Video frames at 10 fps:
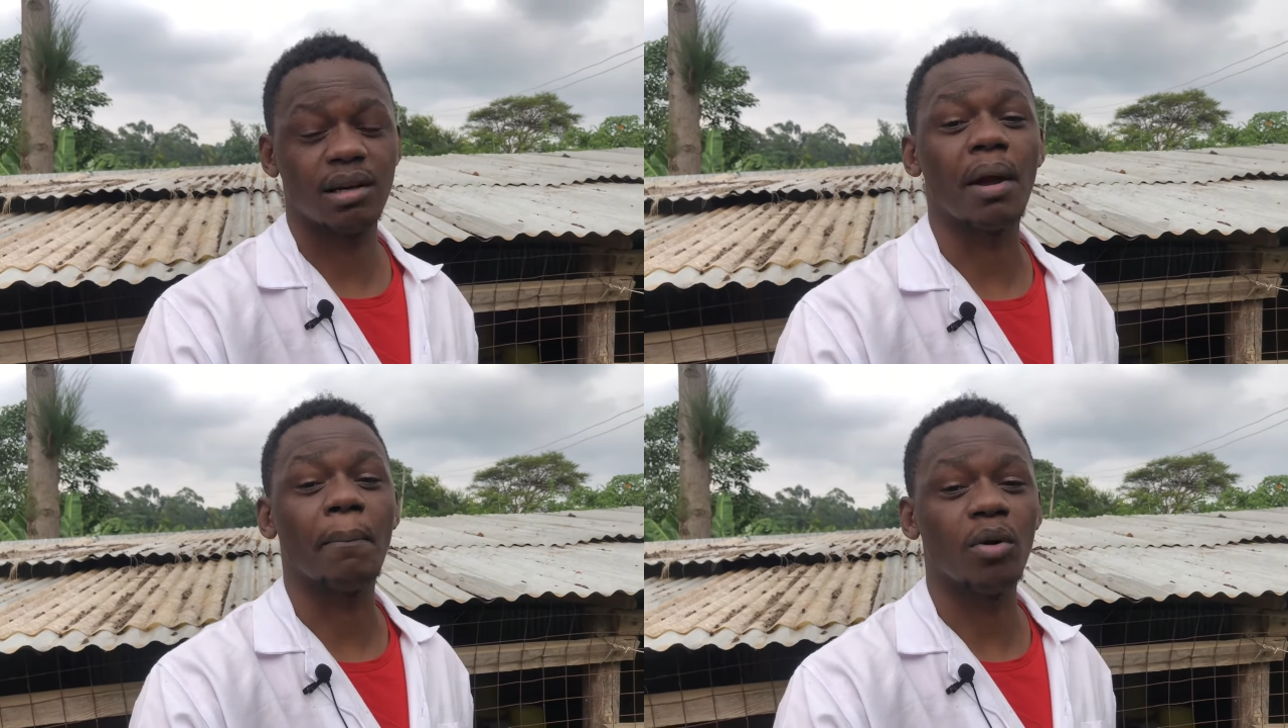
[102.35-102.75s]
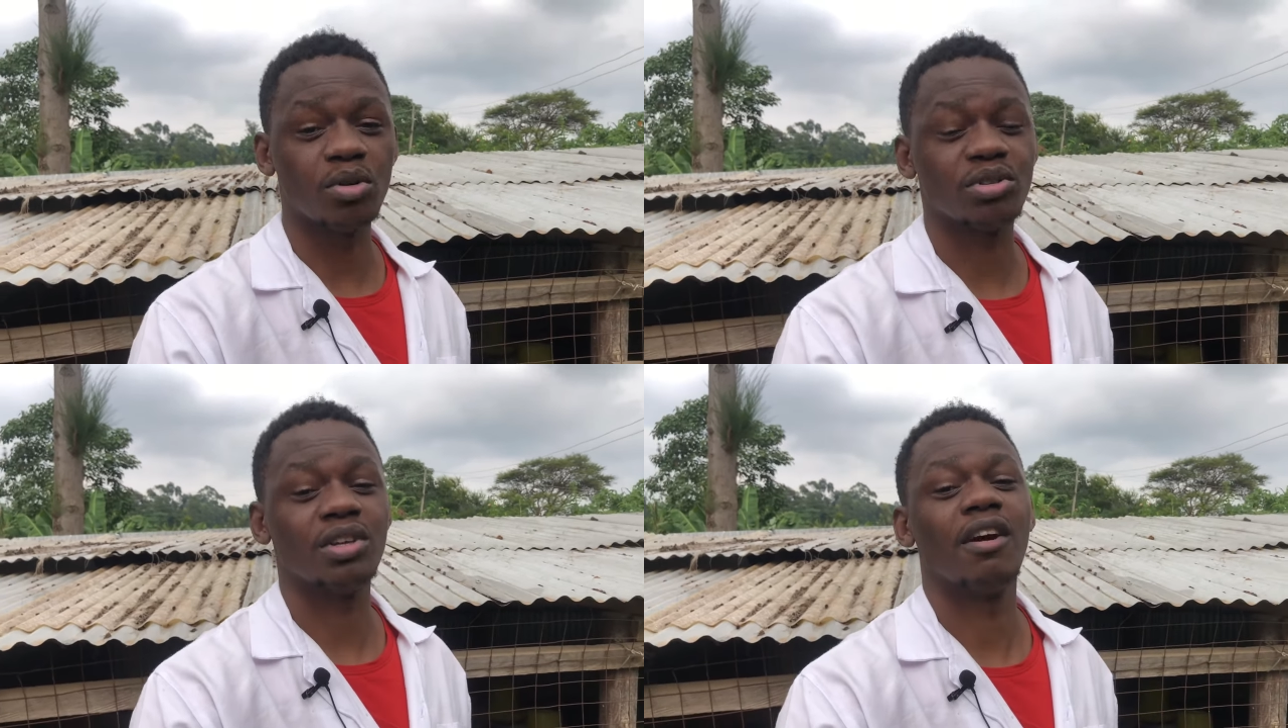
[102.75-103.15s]
my
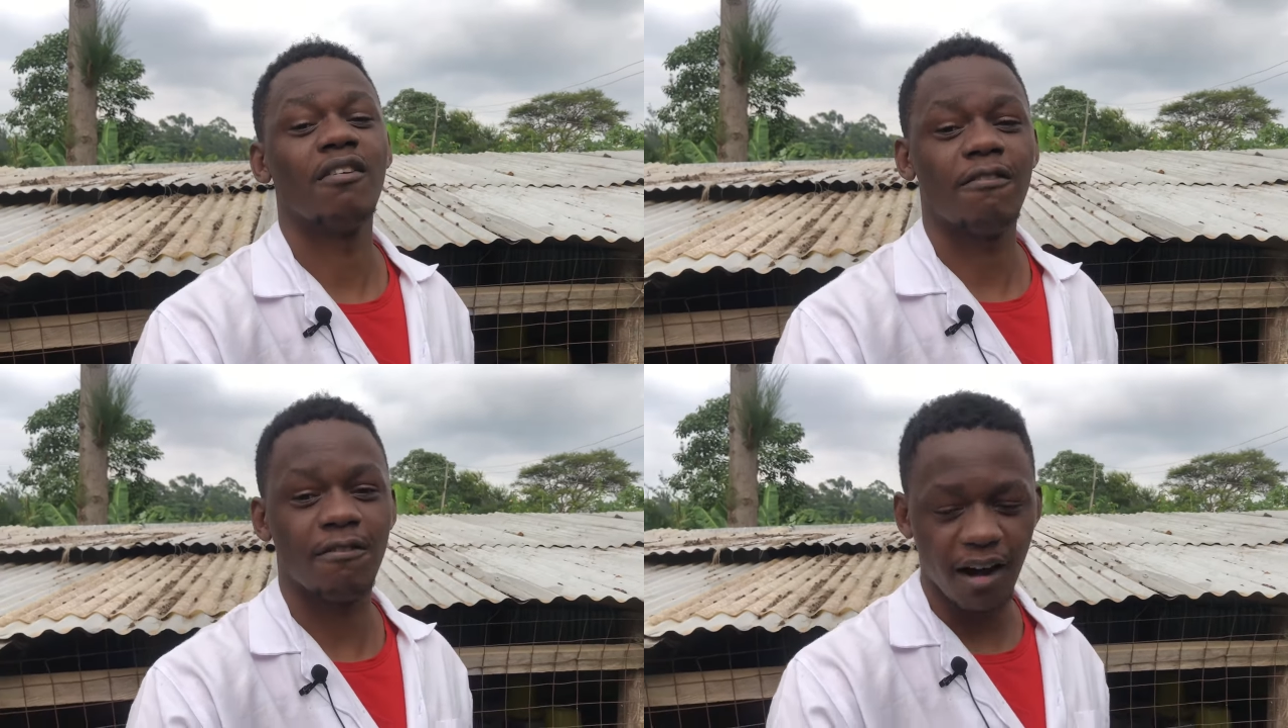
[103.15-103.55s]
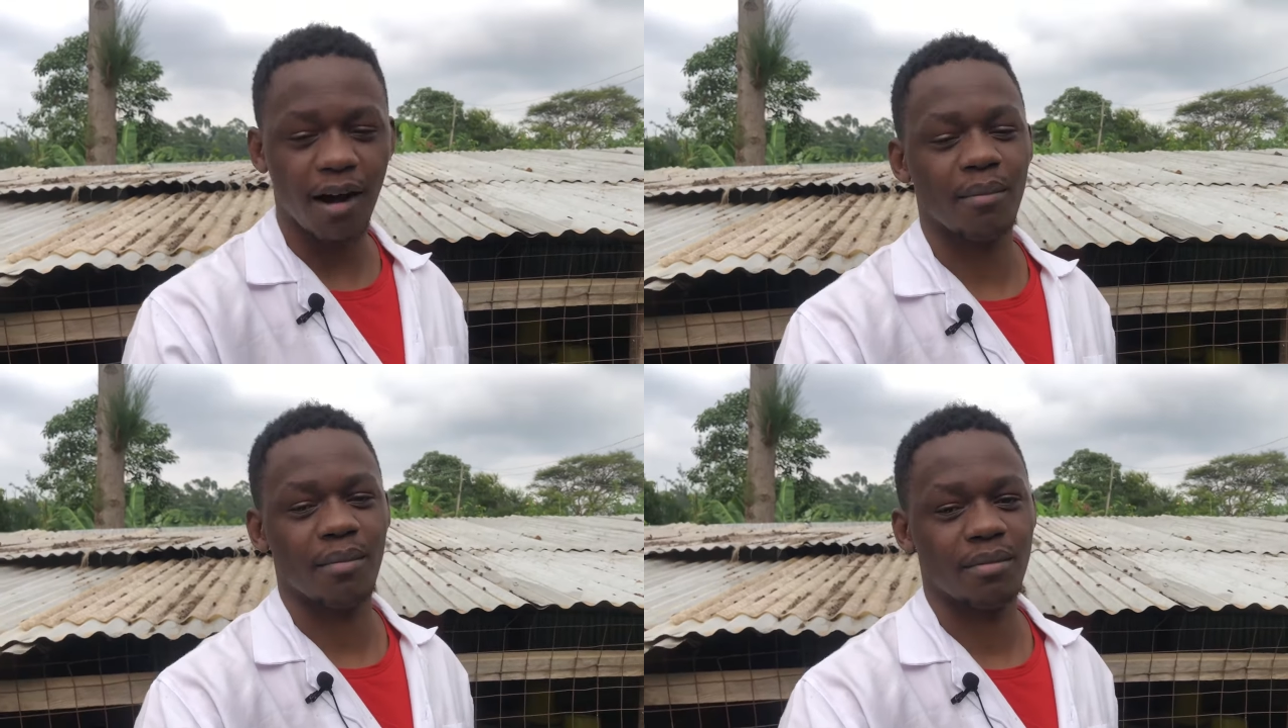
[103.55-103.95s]
poultry
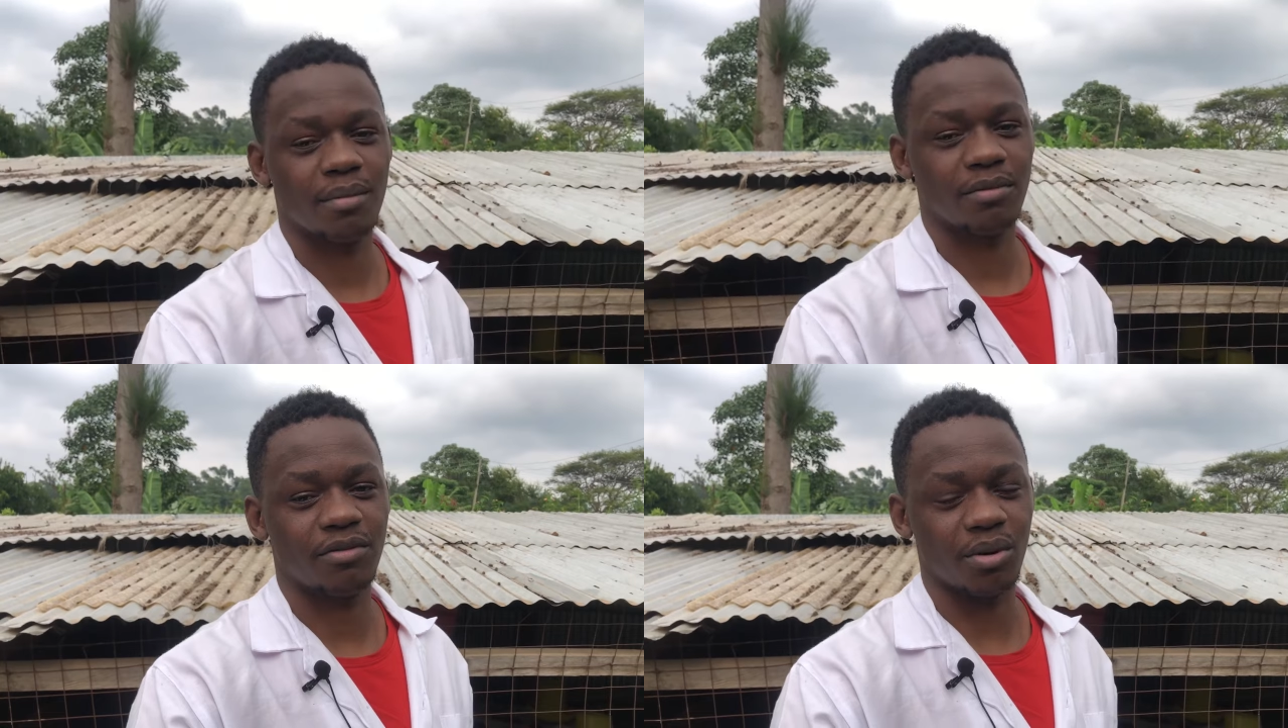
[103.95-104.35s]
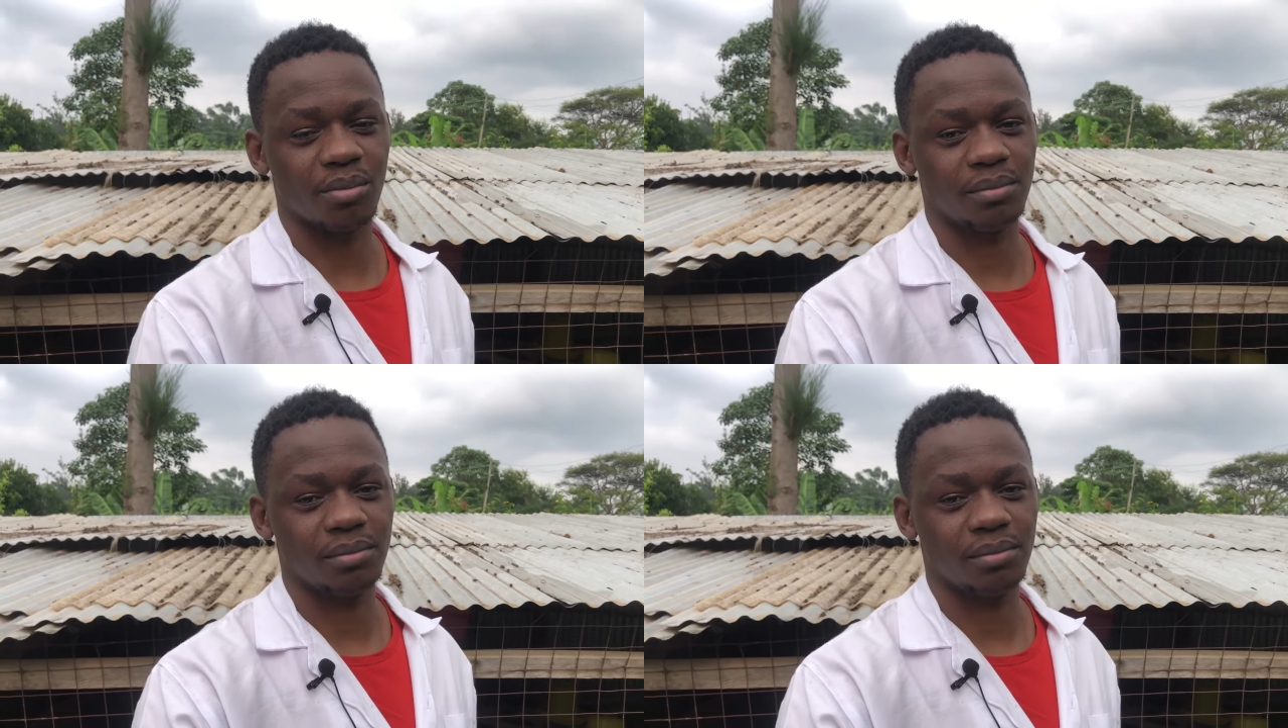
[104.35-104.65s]
farm from.